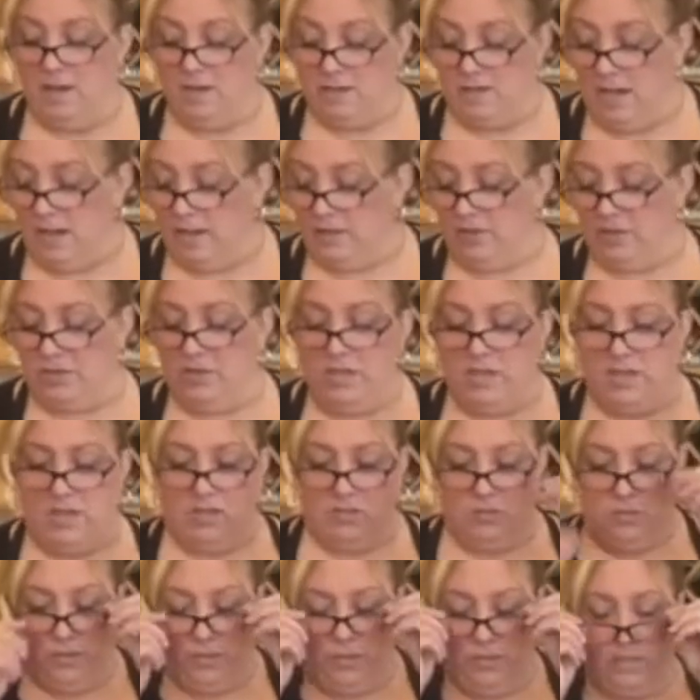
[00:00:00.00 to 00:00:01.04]
Now, the thing
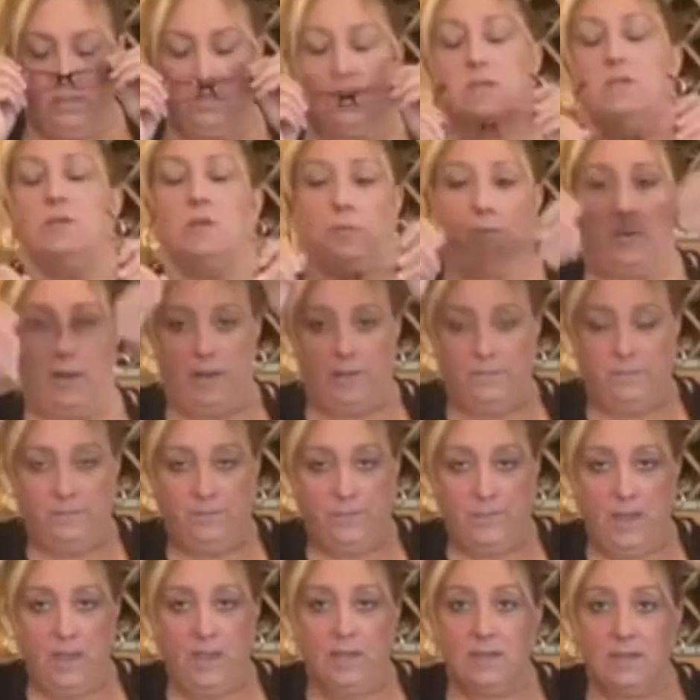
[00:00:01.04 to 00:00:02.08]
is with Ezekiel bread,
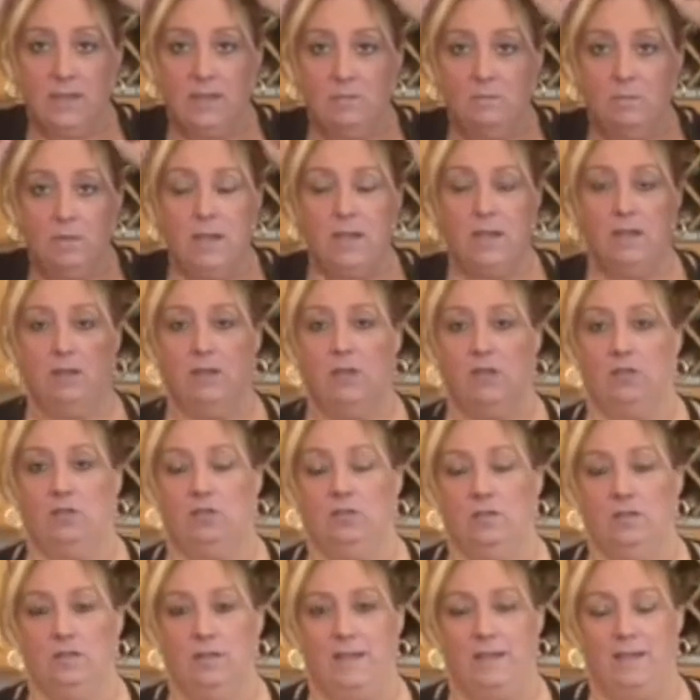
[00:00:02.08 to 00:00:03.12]
it can be a
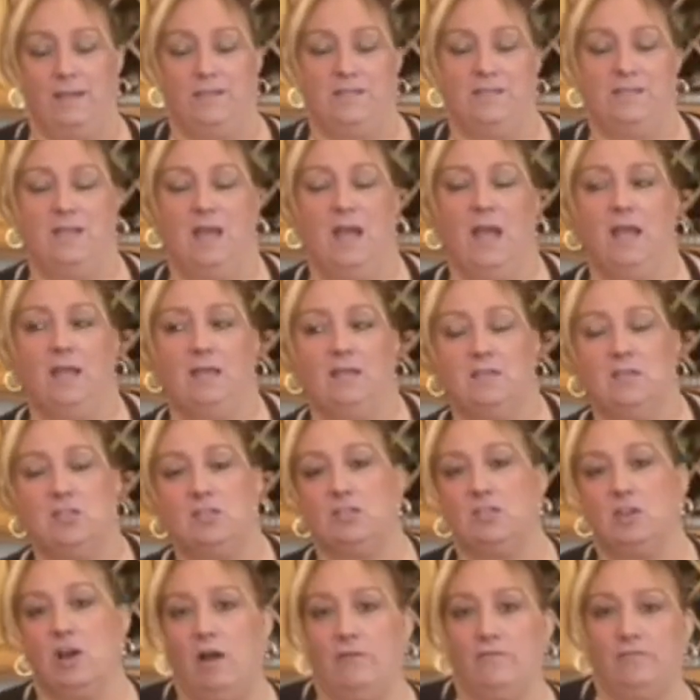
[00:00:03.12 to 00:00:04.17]
little, it's not as
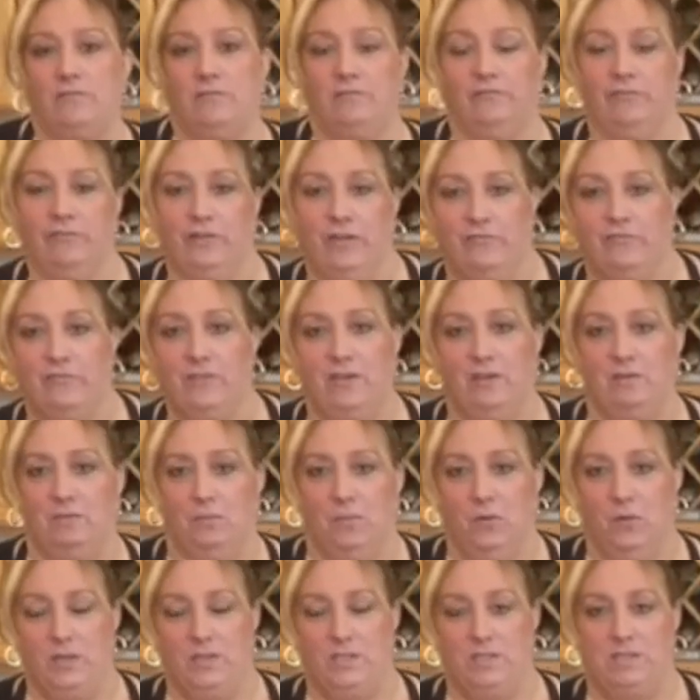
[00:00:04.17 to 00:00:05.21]
soft and fluffy and
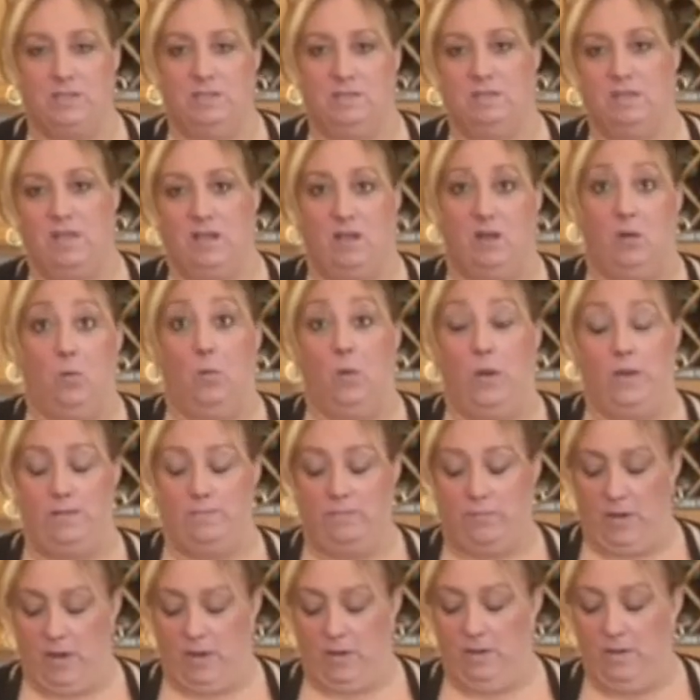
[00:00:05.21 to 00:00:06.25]
moist as like a
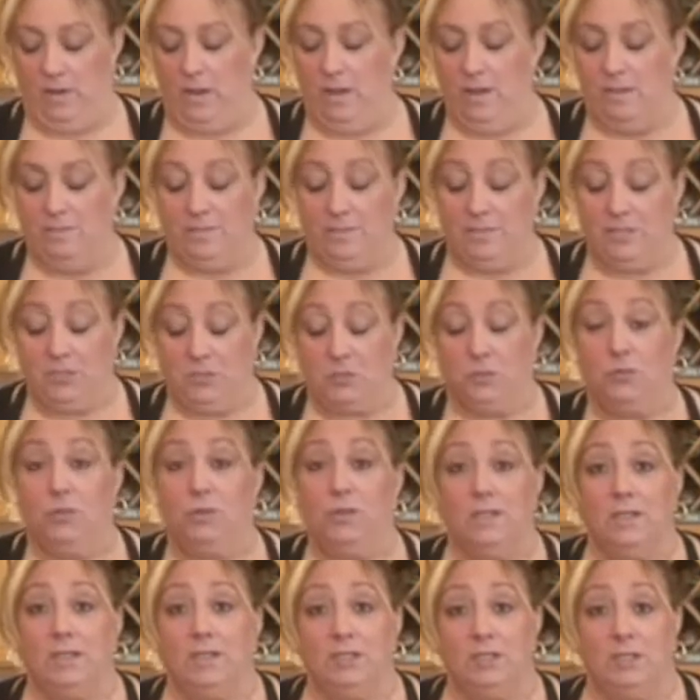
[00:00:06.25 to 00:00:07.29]
white bread, but it's
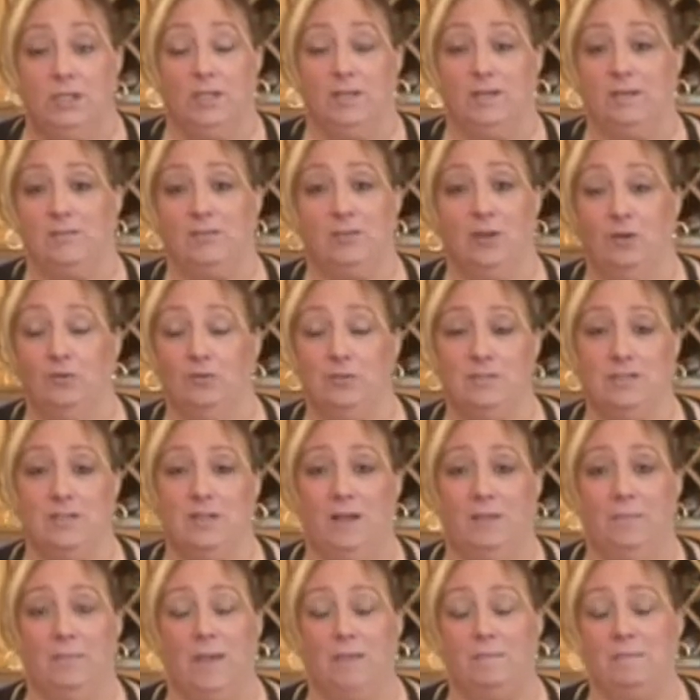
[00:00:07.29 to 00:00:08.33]
really good. You toast it
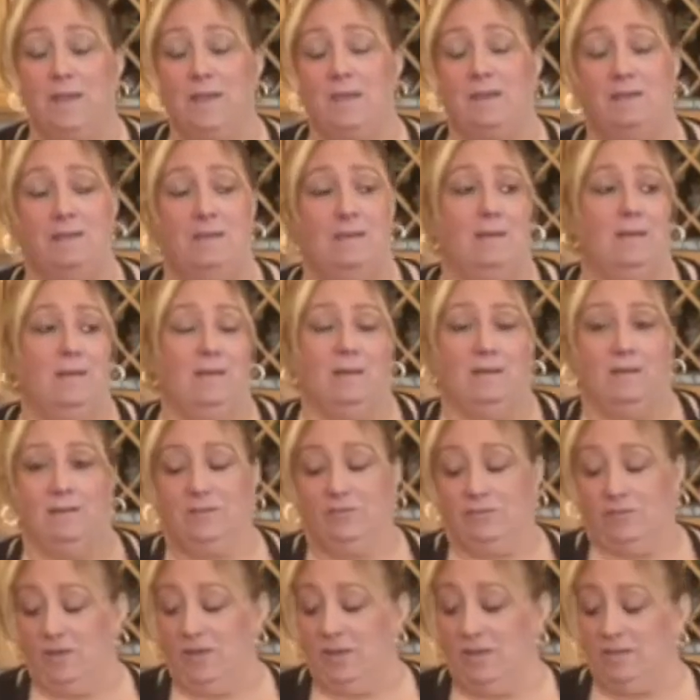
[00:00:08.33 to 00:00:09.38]
up. I make all
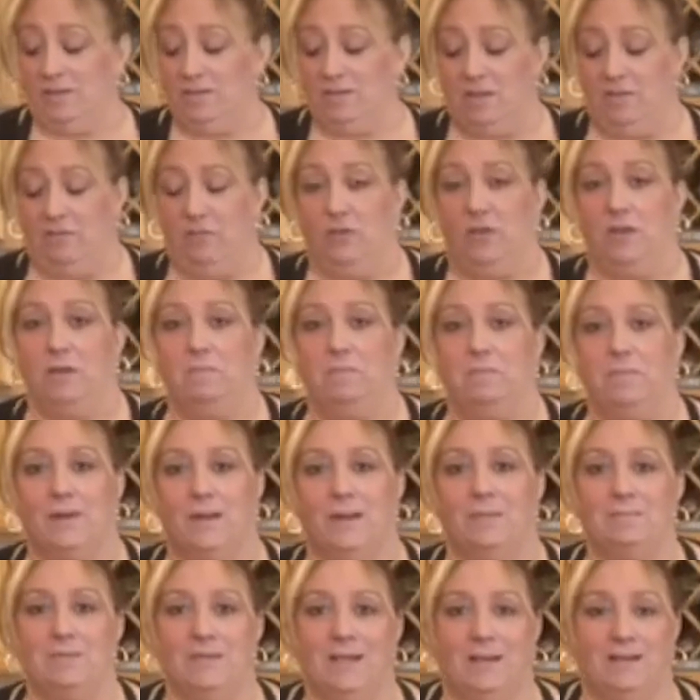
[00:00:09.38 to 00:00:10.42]
different kind of stuff with it, but
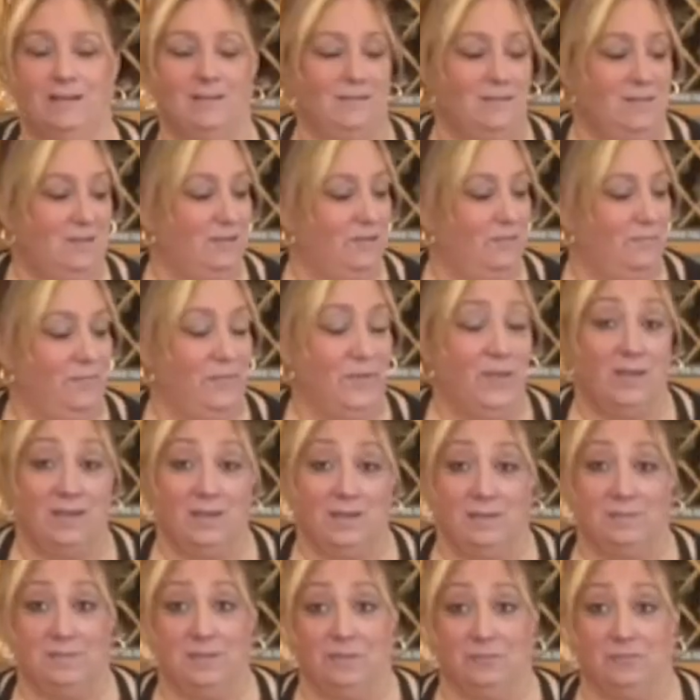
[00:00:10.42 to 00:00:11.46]
I'm telling you, it
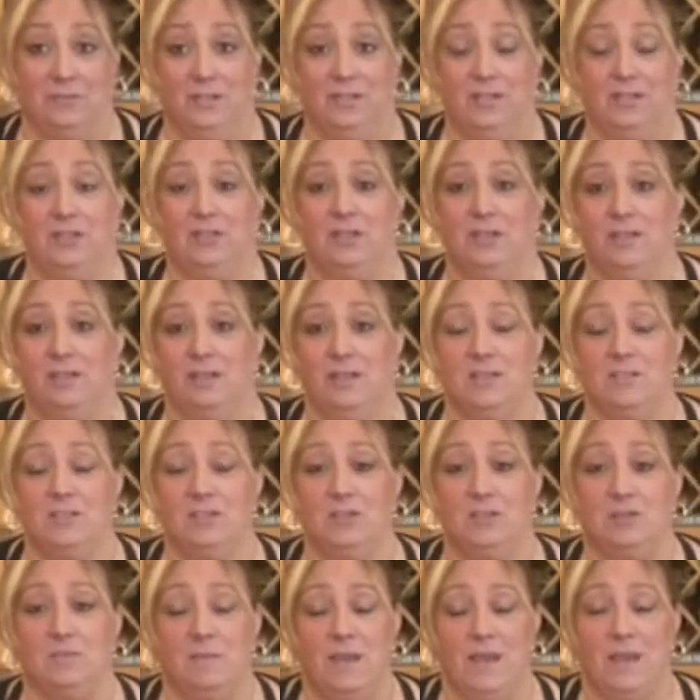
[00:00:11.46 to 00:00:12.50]
comes out really good in this.
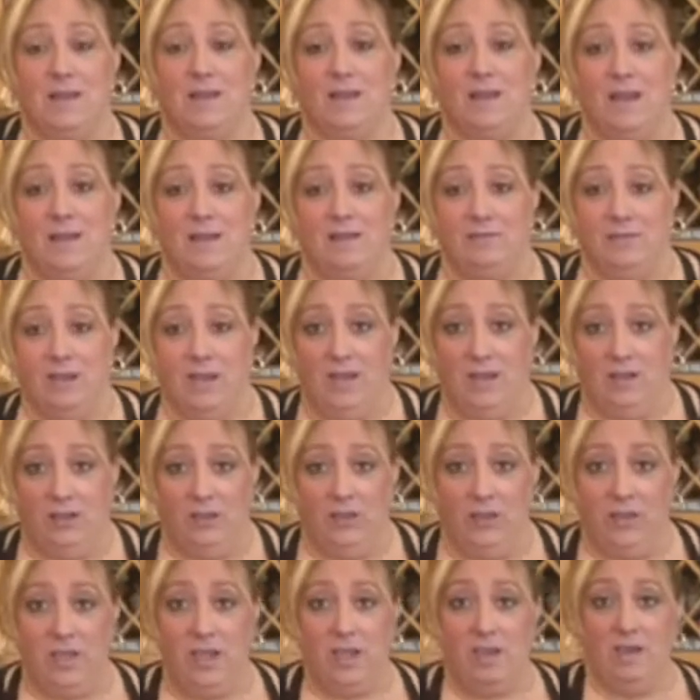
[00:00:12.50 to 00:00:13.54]
So you're making kind of a
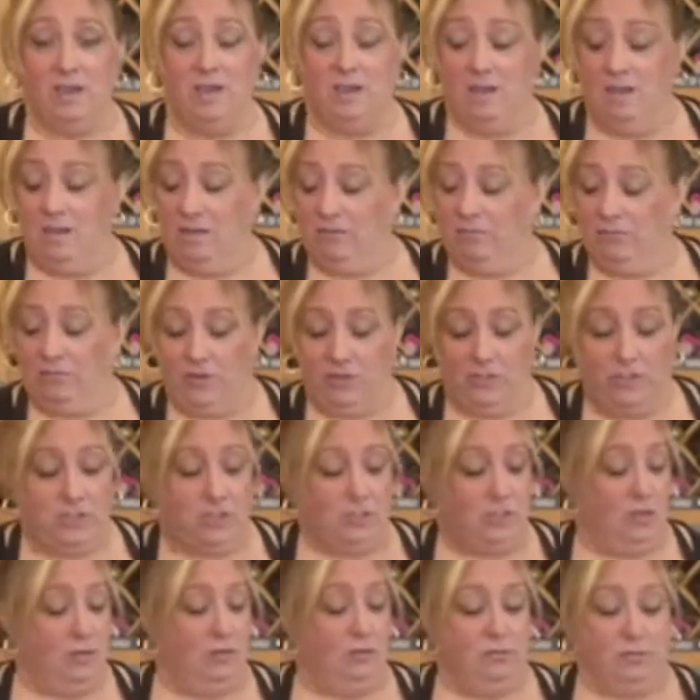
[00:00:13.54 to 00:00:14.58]
healthy
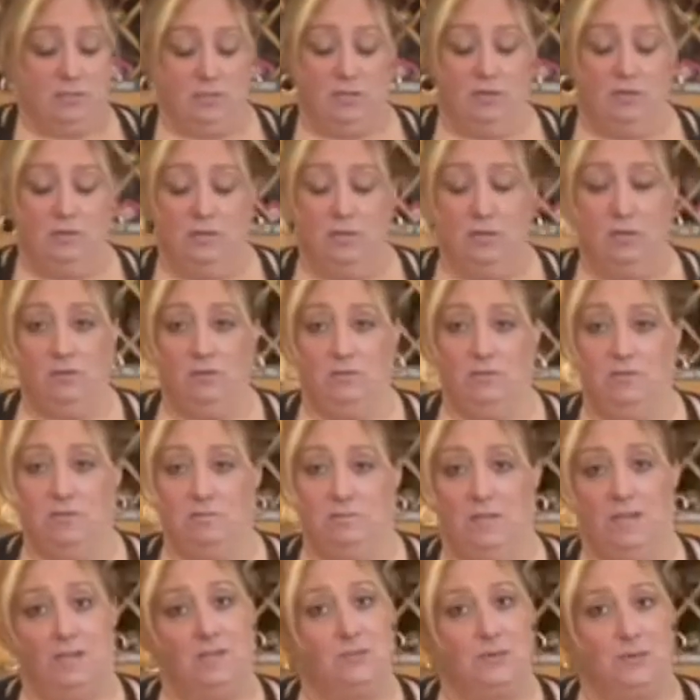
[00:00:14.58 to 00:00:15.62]
French toast. You're gonna use
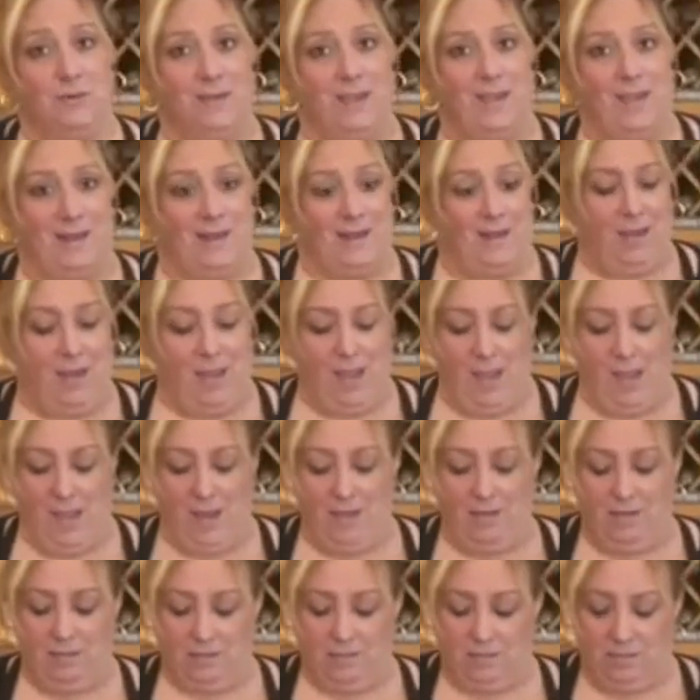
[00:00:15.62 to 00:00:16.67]
some nice organic
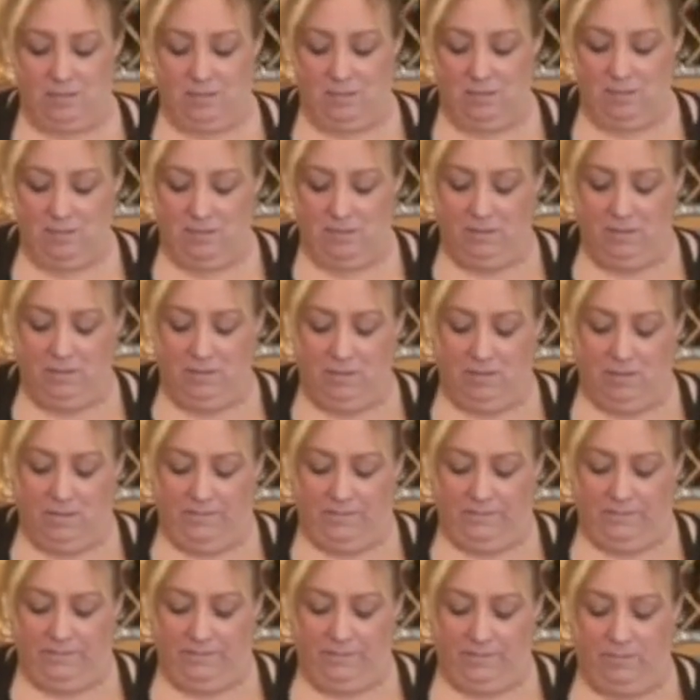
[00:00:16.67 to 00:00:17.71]
eggs,
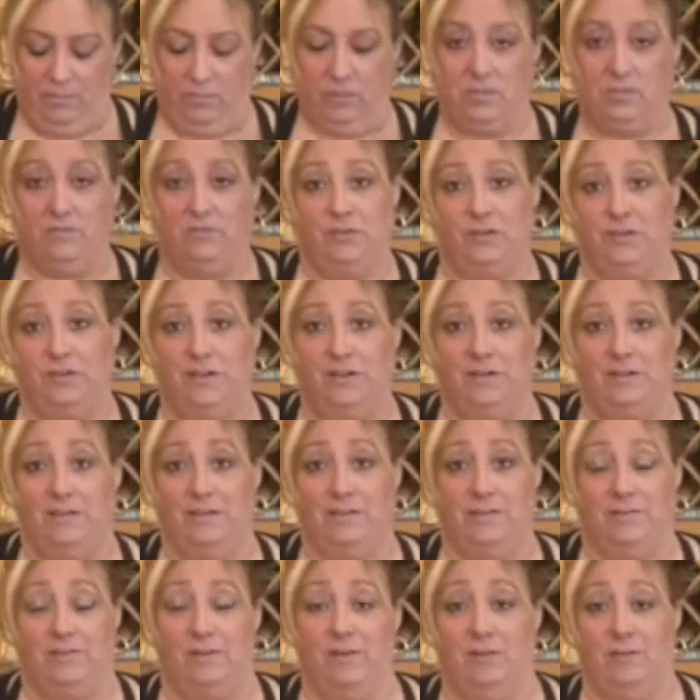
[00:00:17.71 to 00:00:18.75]
which if you're in Italy,
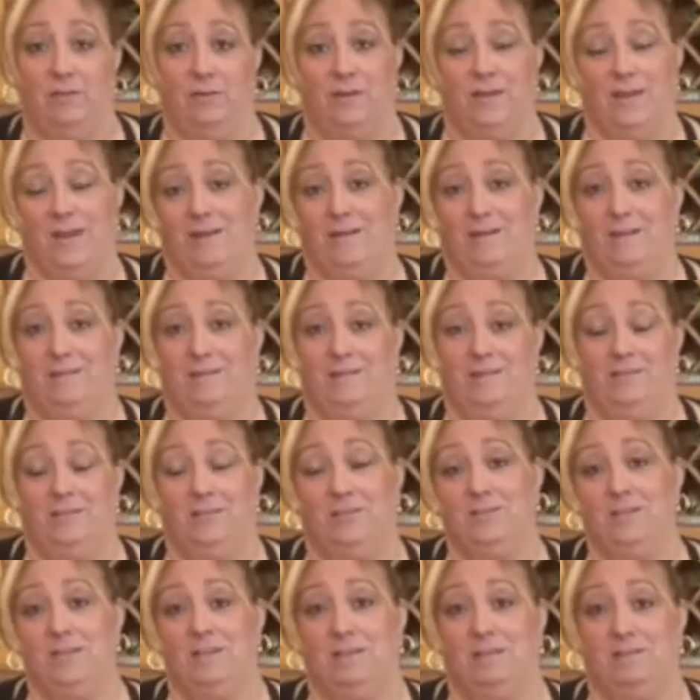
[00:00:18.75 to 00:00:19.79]
they're all organic because they
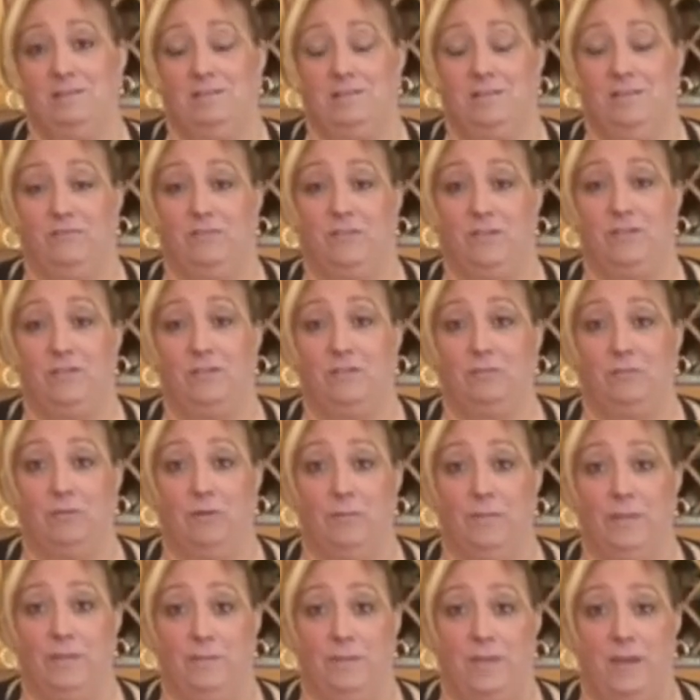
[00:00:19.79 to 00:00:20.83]
just eat the stuff that you throw
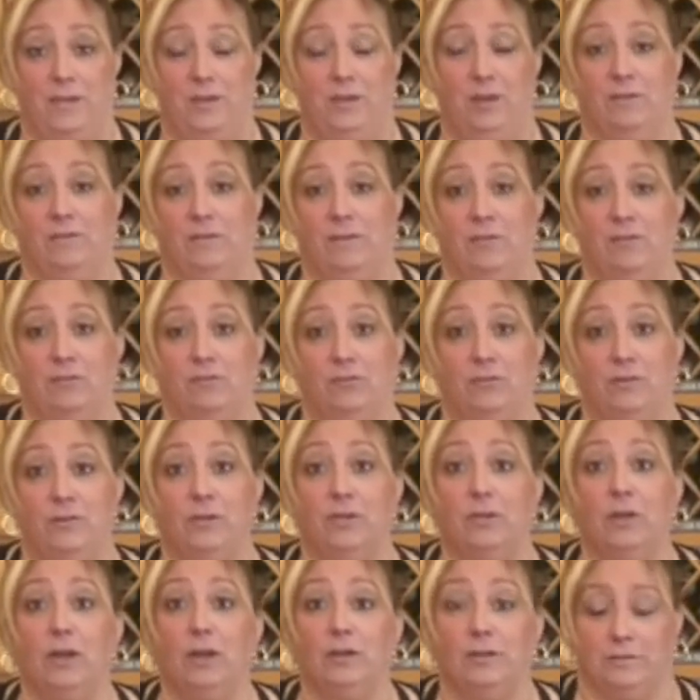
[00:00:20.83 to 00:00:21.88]
them in the backyard that you grew in
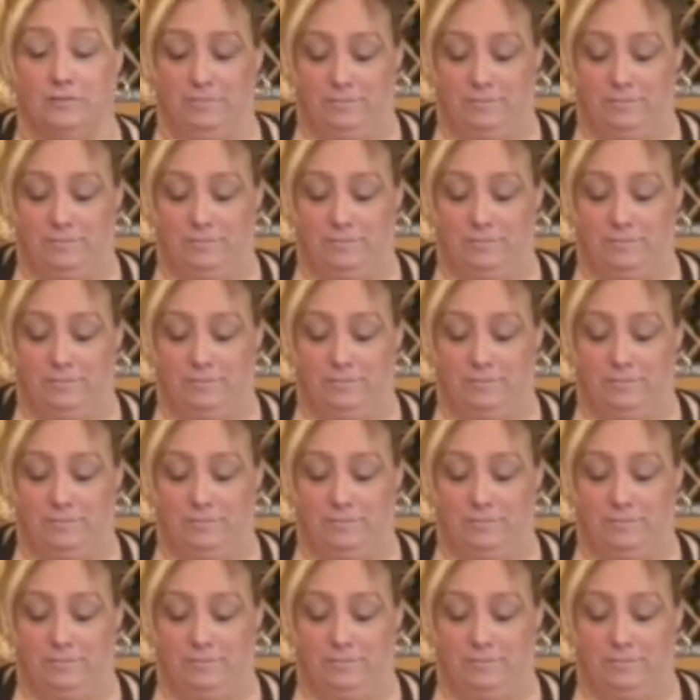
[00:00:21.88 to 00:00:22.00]
your garden.